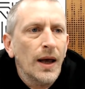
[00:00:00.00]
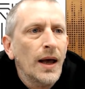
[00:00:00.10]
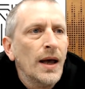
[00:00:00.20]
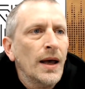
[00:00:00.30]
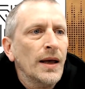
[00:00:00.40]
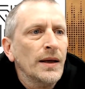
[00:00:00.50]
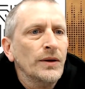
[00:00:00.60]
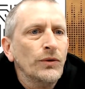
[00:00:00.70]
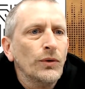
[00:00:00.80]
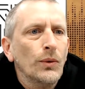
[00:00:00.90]

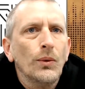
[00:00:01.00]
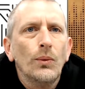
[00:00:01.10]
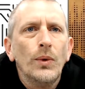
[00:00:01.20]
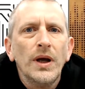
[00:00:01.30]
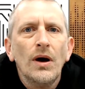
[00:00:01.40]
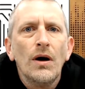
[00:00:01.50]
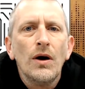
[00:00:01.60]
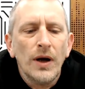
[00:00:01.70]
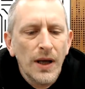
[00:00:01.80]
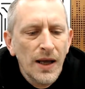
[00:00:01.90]
and we
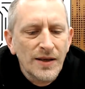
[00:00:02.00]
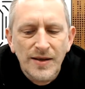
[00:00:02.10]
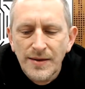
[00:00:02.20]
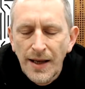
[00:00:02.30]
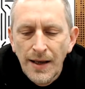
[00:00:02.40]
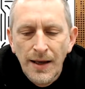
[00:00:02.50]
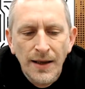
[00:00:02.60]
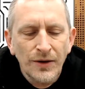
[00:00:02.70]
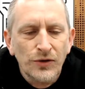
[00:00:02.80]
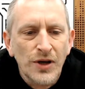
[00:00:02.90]
are
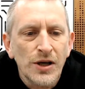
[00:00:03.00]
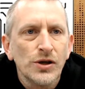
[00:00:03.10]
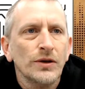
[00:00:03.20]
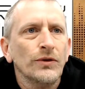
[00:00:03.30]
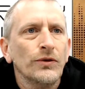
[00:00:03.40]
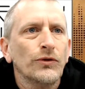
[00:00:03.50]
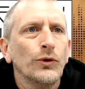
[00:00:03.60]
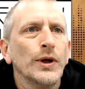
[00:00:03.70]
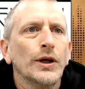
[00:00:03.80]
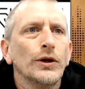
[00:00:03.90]
extending the sessions to
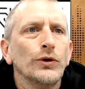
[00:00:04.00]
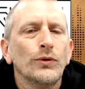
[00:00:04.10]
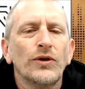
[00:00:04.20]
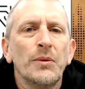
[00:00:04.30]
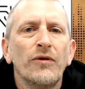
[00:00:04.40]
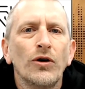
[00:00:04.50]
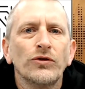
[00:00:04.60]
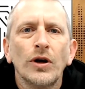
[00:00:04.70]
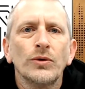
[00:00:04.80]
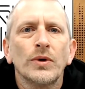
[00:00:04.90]
include some of our
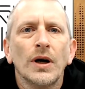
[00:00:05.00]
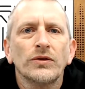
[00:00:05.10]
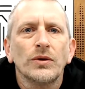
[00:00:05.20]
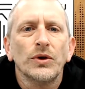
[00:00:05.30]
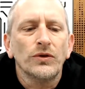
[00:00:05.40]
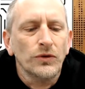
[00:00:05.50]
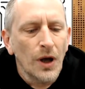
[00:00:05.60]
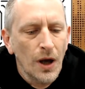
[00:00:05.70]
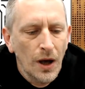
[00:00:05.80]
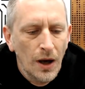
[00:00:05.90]
Xone customers.
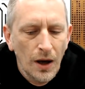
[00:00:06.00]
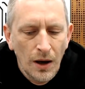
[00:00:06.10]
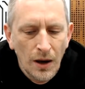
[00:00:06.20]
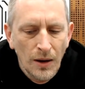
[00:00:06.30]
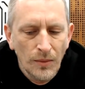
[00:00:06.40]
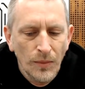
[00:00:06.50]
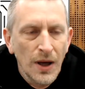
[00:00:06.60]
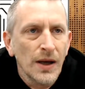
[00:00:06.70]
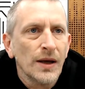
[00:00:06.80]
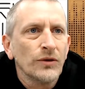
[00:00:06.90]

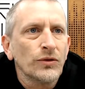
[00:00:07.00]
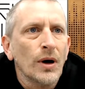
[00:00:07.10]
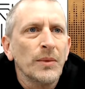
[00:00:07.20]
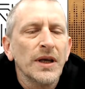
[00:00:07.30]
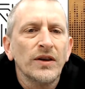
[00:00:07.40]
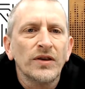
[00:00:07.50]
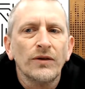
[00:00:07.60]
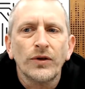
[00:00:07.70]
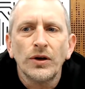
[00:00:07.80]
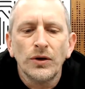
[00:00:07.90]
So I'm here this
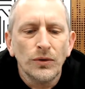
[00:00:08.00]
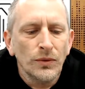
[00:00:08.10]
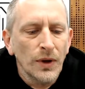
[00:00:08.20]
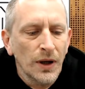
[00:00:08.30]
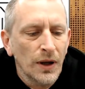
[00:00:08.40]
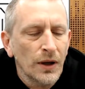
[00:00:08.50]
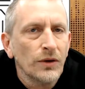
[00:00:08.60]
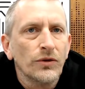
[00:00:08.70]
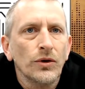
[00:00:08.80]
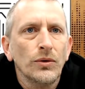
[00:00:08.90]
afternoon
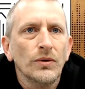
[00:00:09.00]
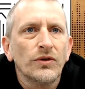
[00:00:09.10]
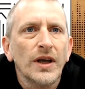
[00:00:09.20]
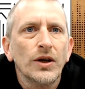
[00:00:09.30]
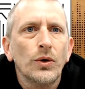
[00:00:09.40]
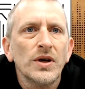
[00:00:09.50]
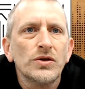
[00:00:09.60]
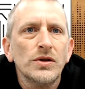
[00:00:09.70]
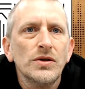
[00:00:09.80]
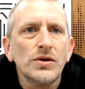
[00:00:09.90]
to take your
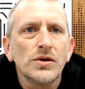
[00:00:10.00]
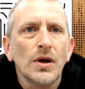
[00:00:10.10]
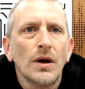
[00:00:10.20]
questions.